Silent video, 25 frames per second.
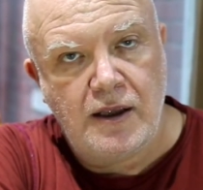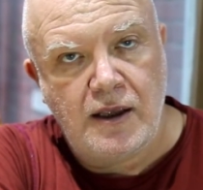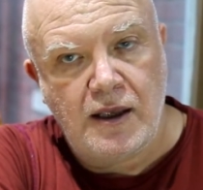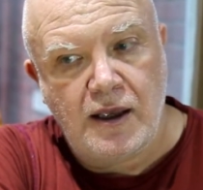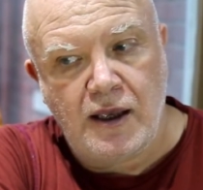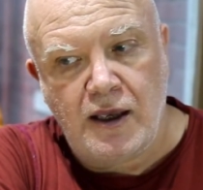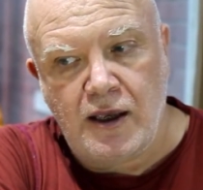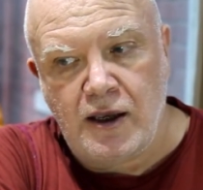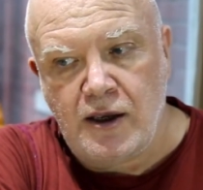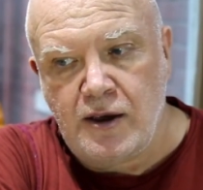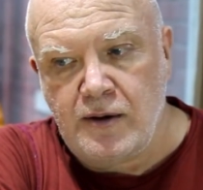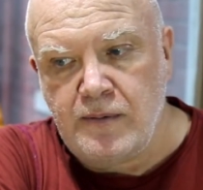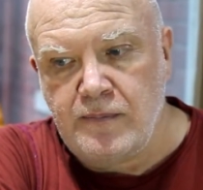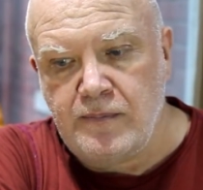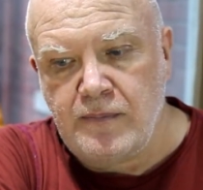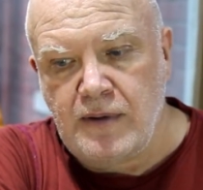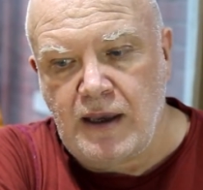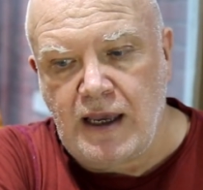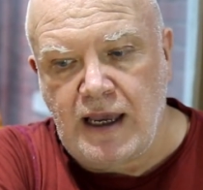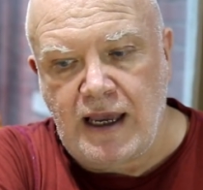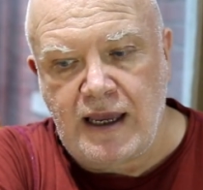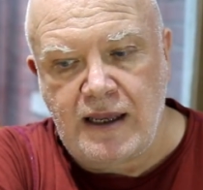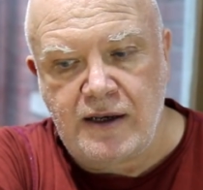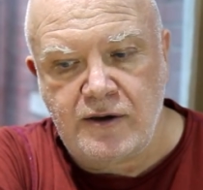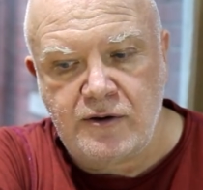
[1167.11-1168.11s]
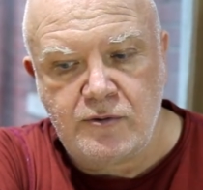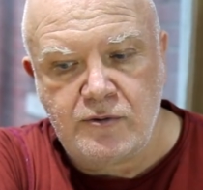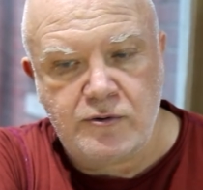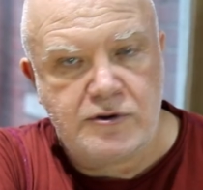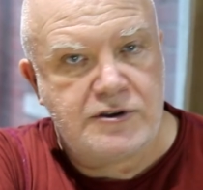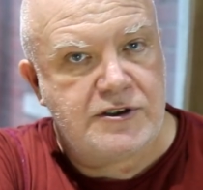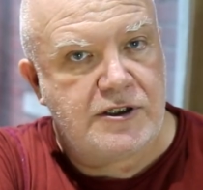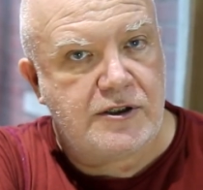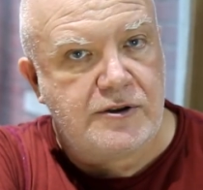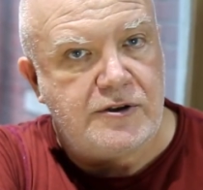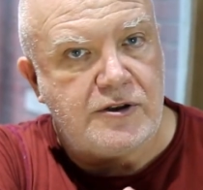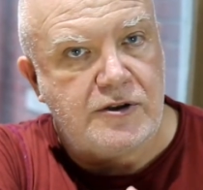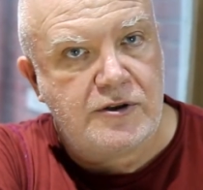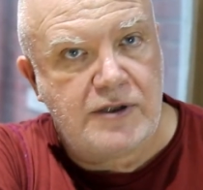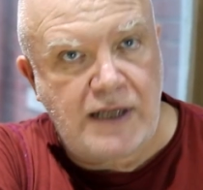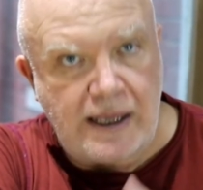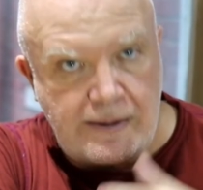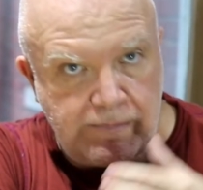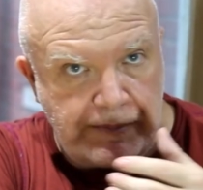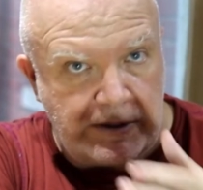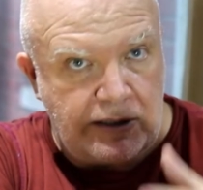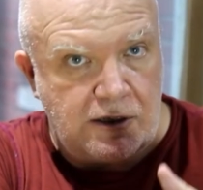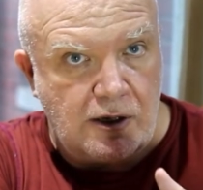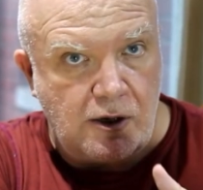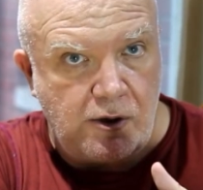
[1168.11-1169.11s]
and also do let
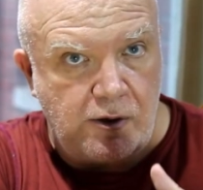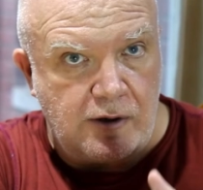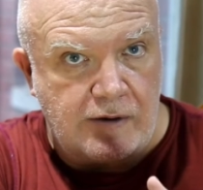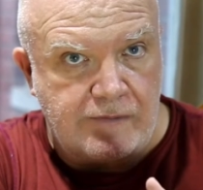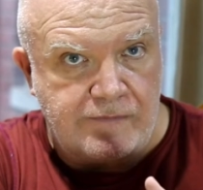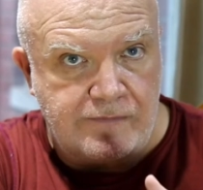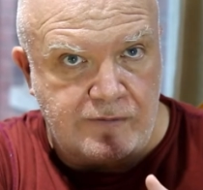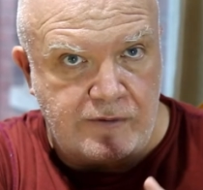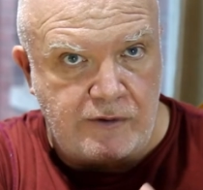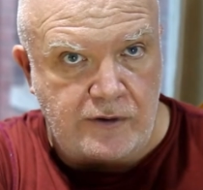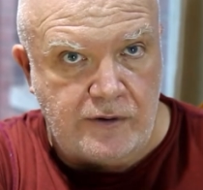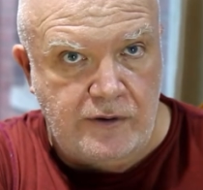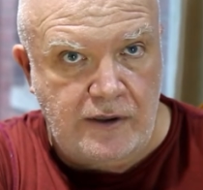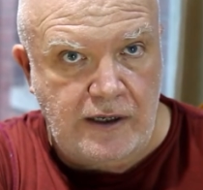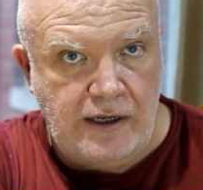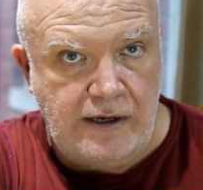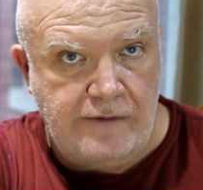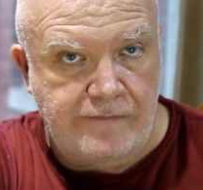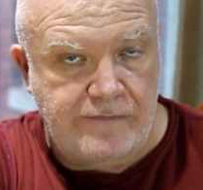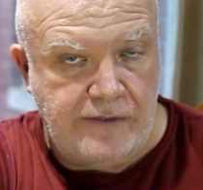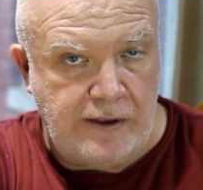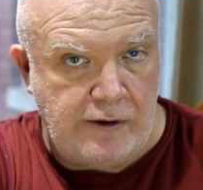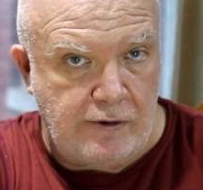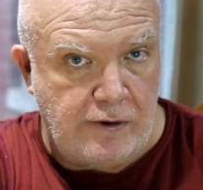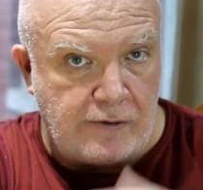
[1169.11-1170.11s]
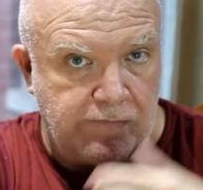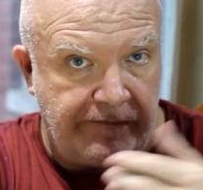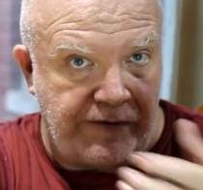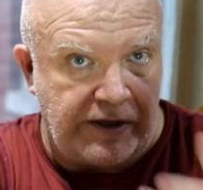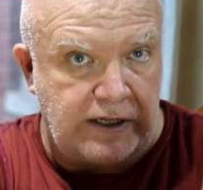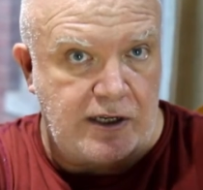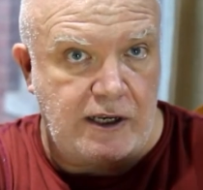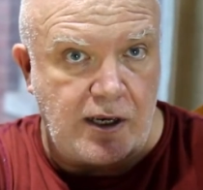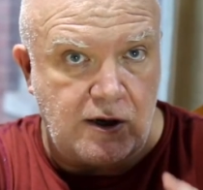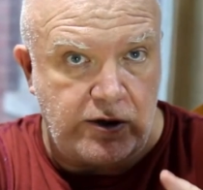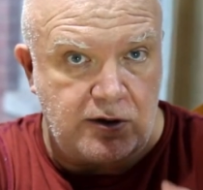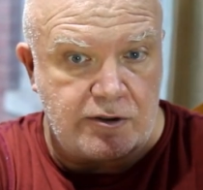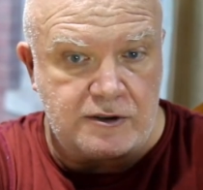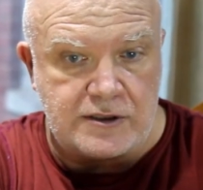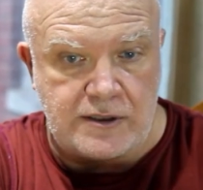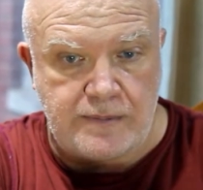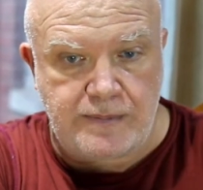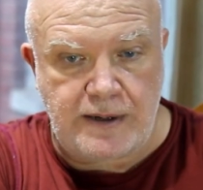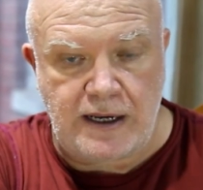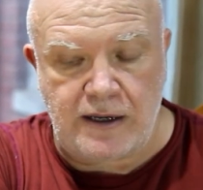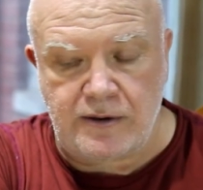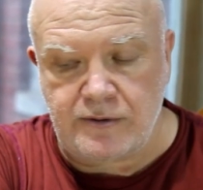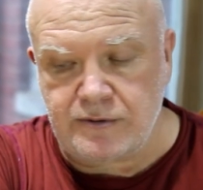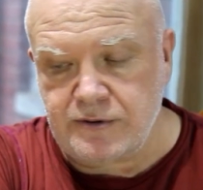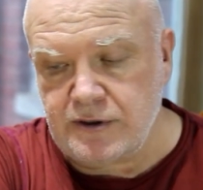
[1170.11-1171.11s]
me know if there are videos
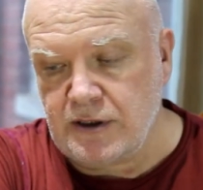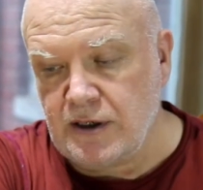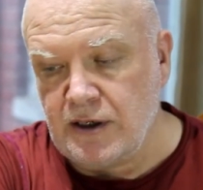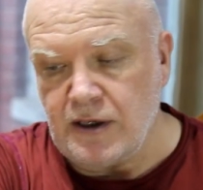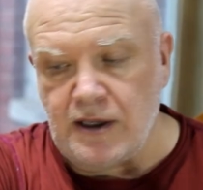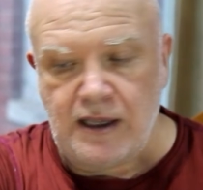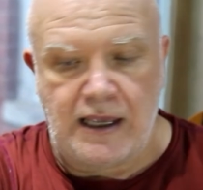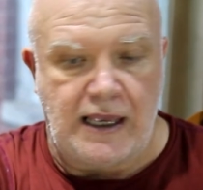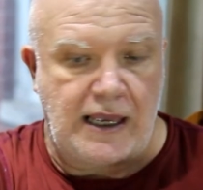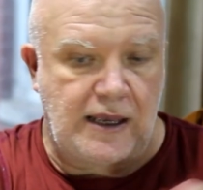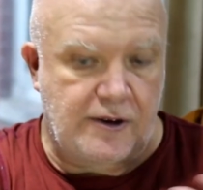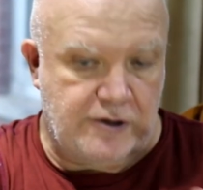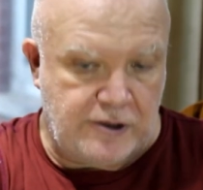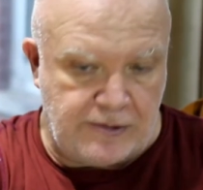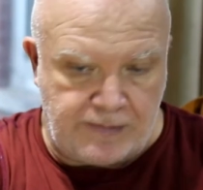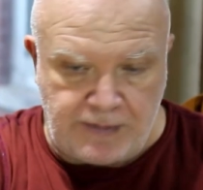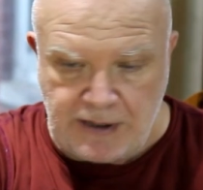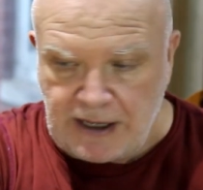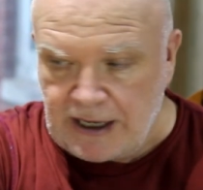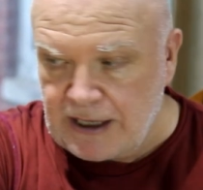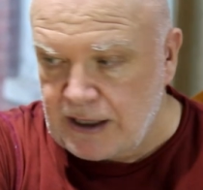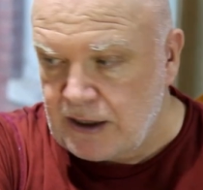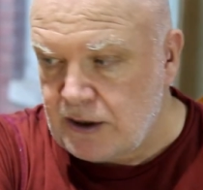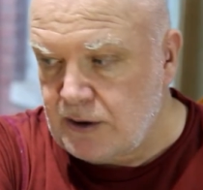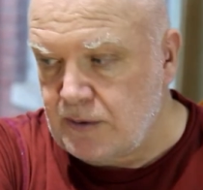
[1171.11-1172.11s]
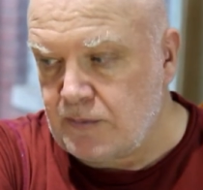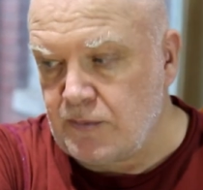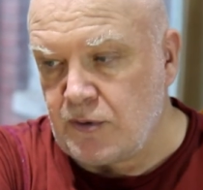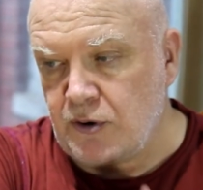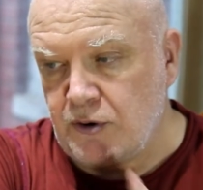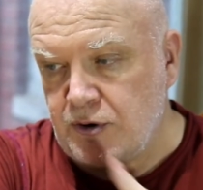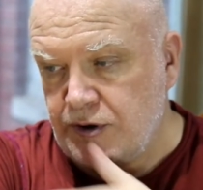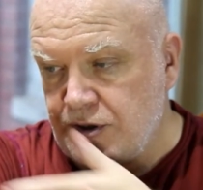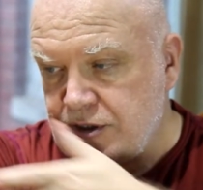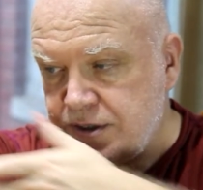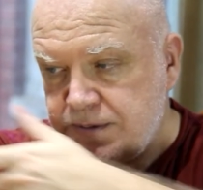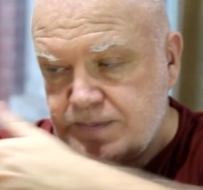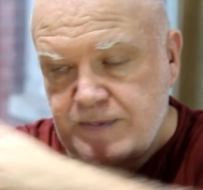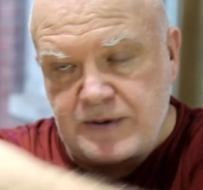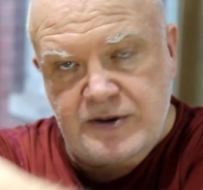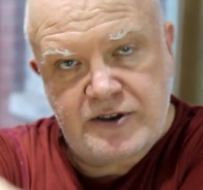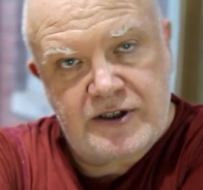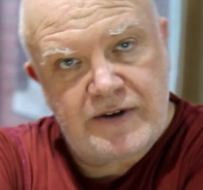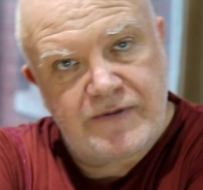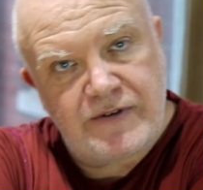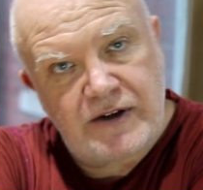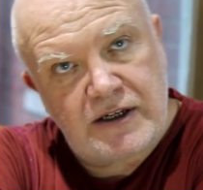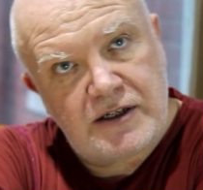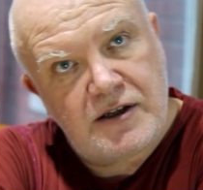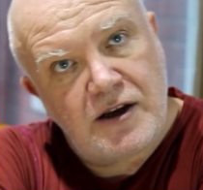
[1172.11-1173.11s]
about how to play them, or the
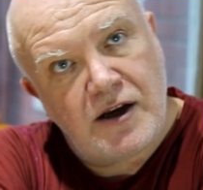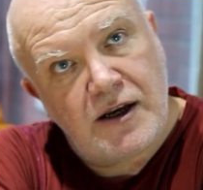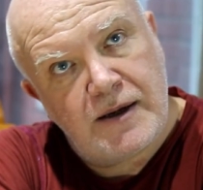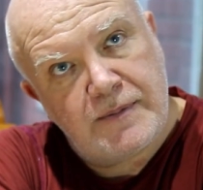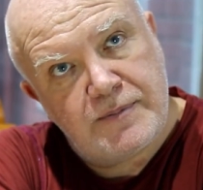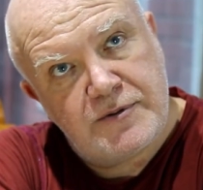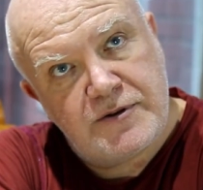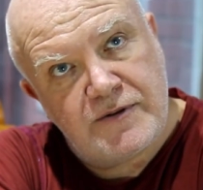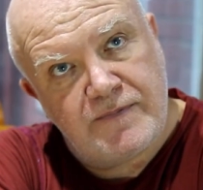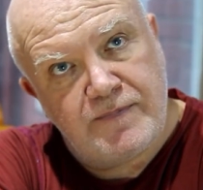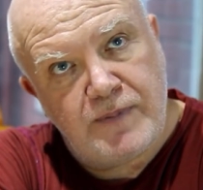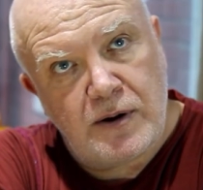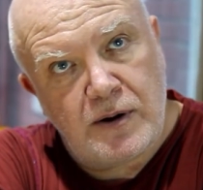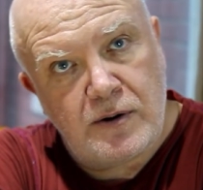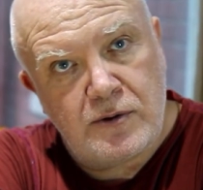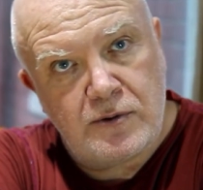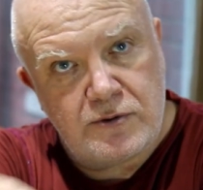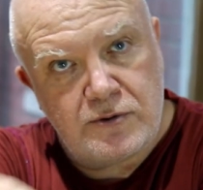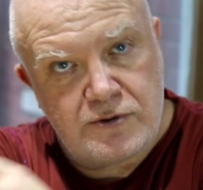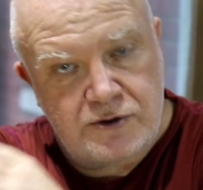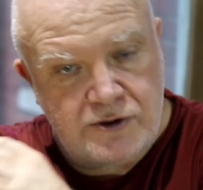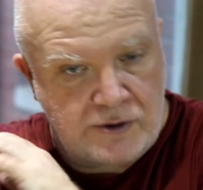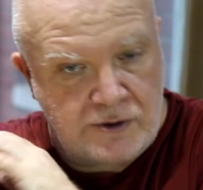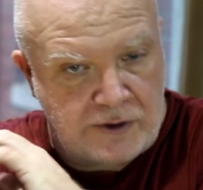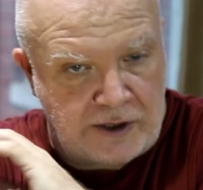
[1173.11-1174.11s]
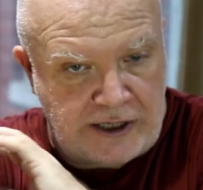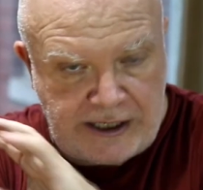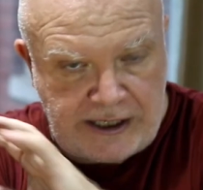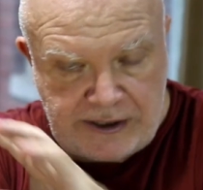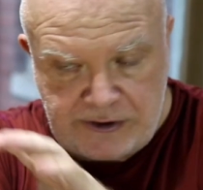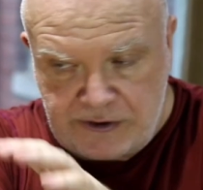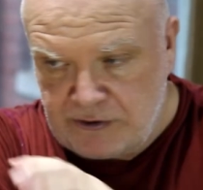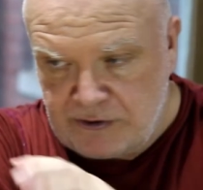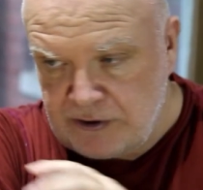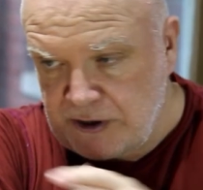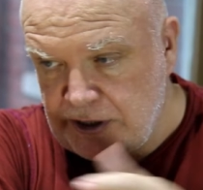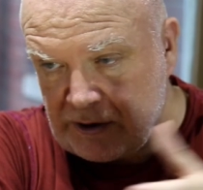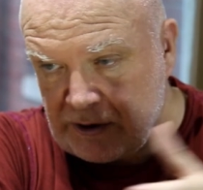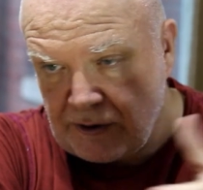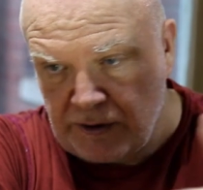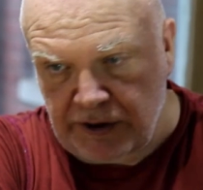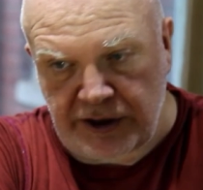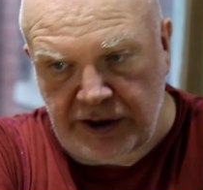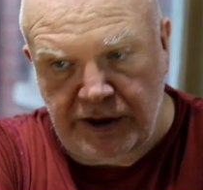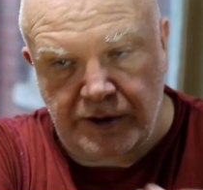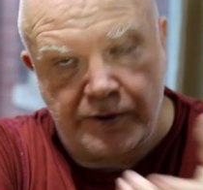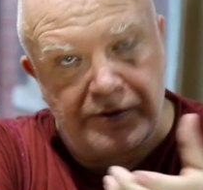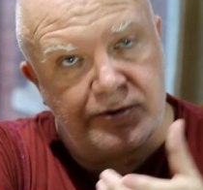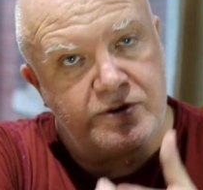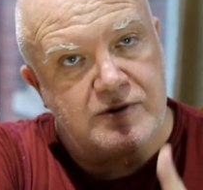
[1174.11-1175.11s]
specific types of bowls, or the history or the
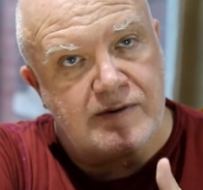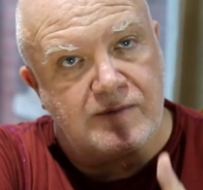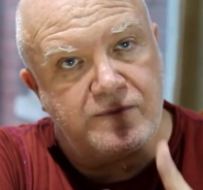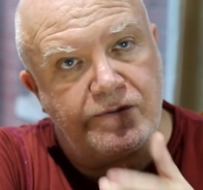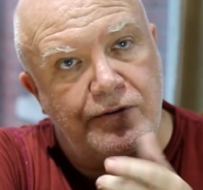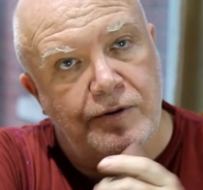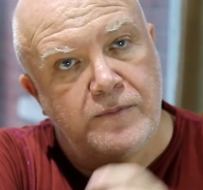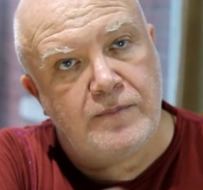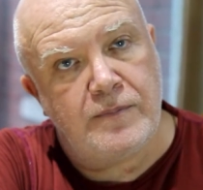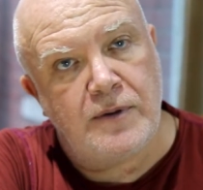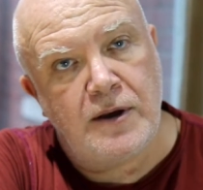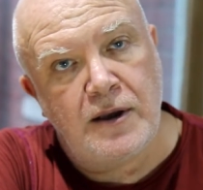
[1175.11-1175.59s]
use of them.